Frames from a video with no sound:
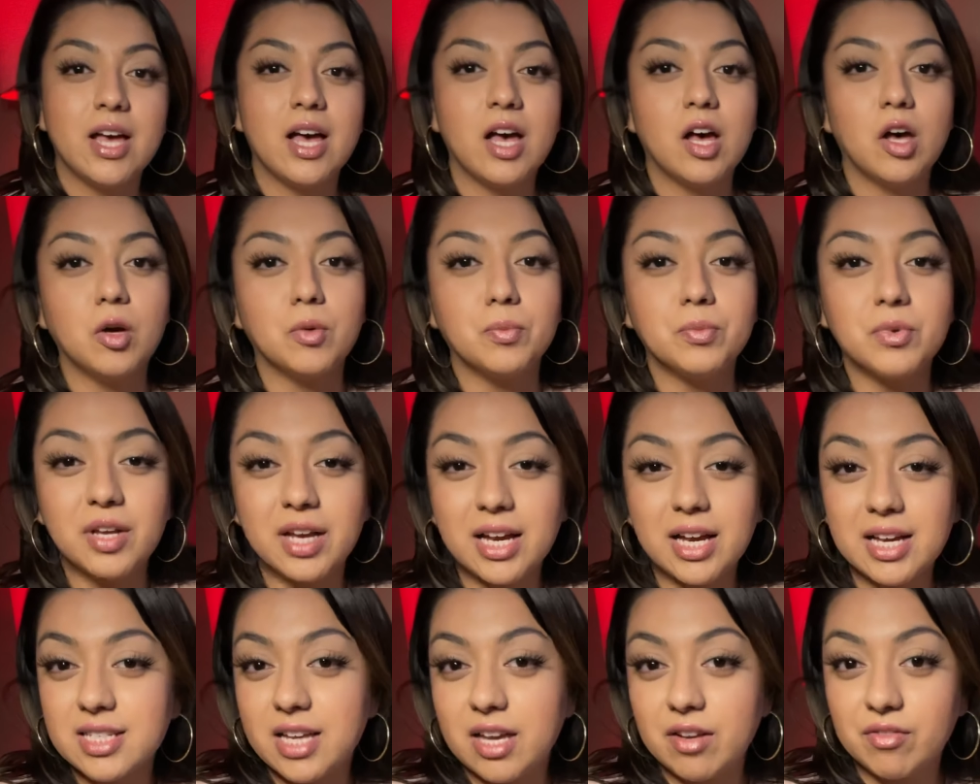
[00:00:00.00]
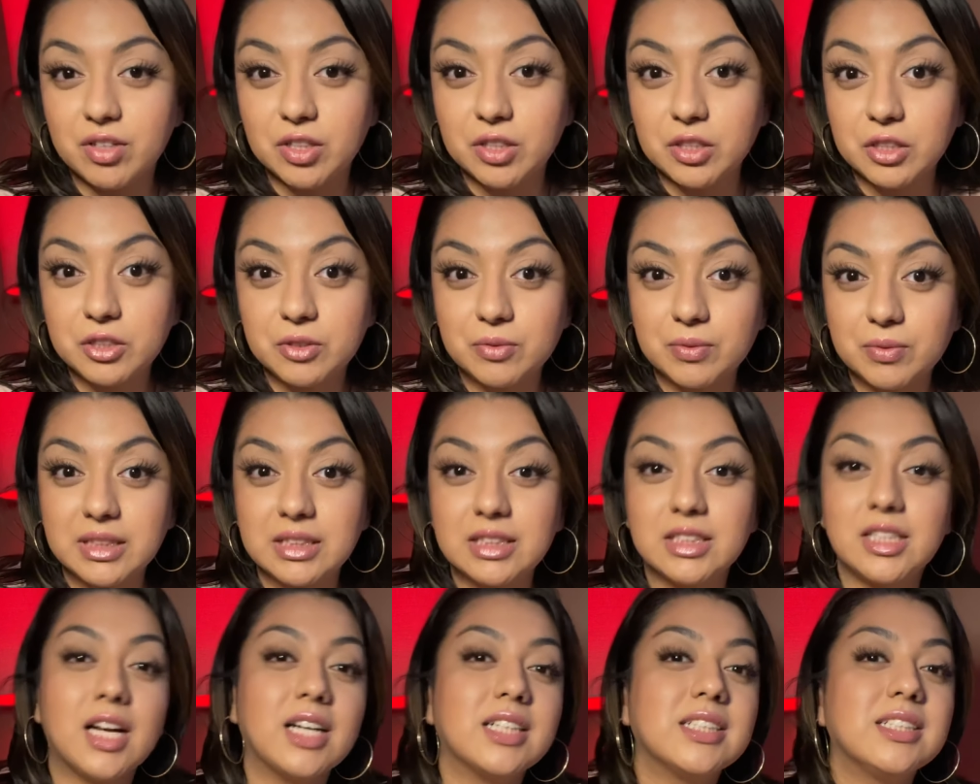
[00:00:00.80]
Hope you guys have a good one.
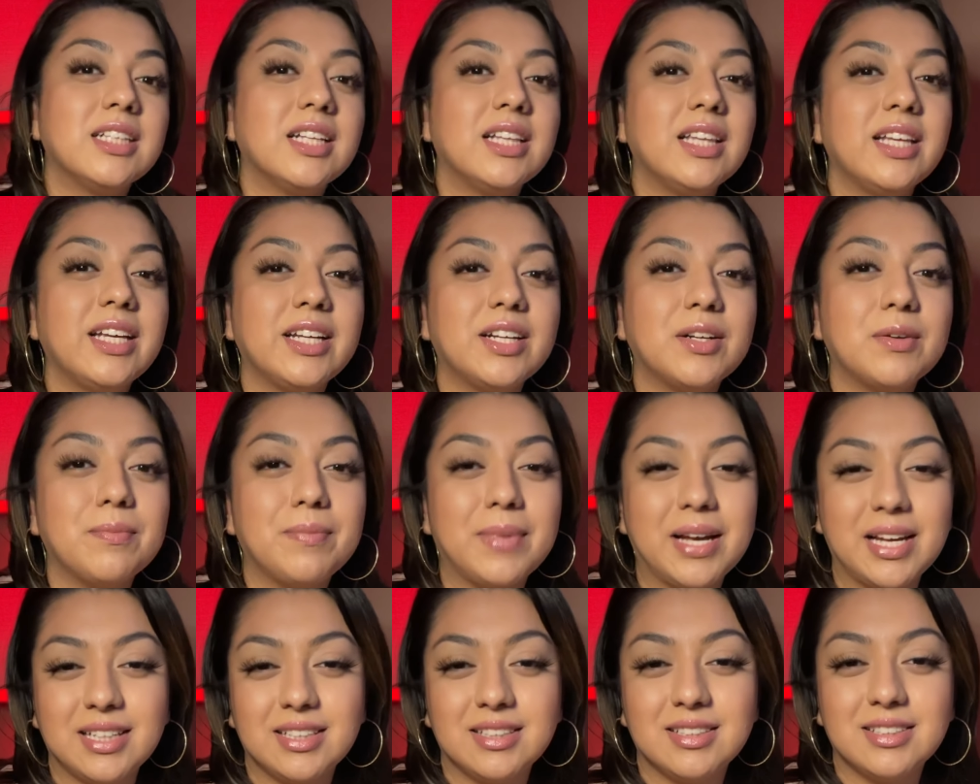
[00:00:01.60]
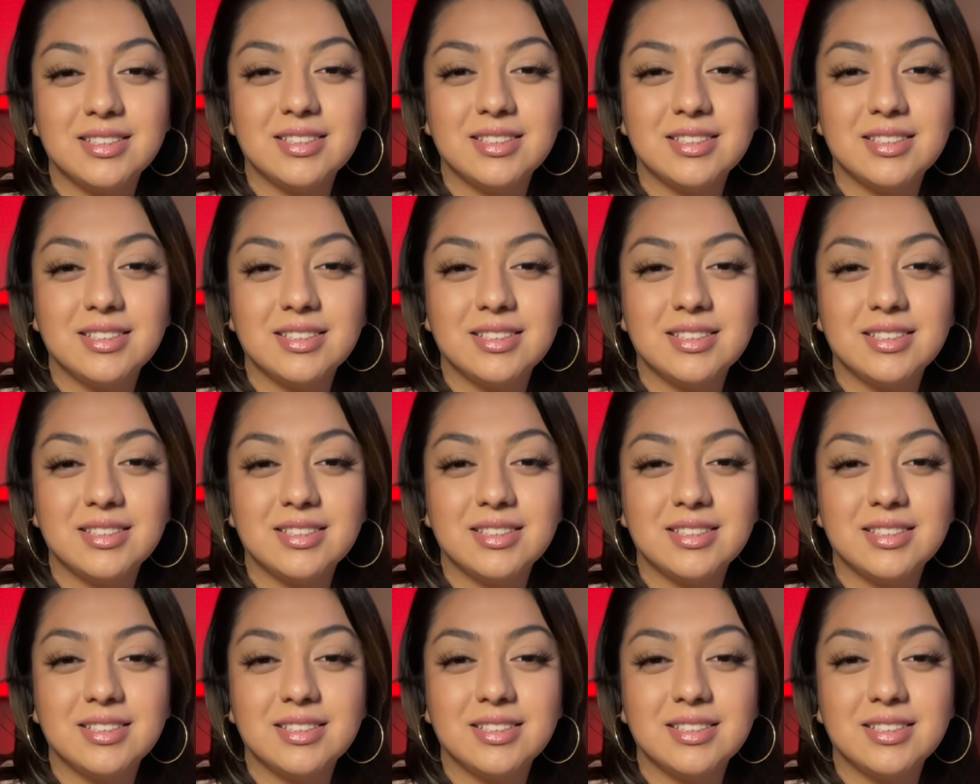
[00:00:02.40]
Talk to you later. Bye.